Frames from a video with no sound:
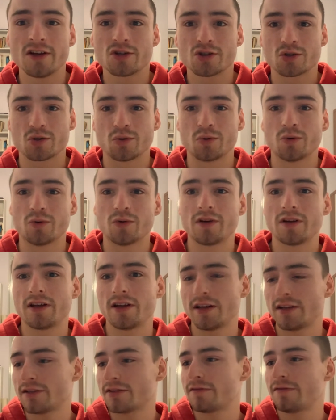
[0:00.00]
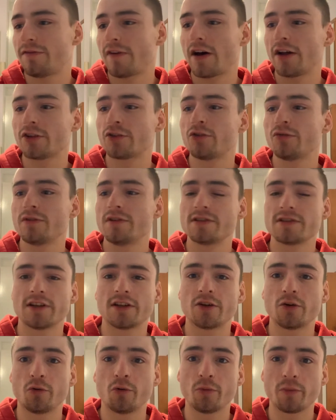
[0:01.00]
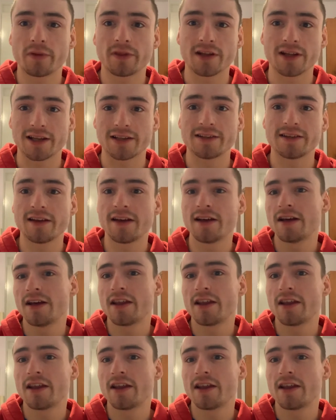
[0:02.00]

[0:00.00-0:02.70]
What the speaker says: So it's far too easy to open the lid.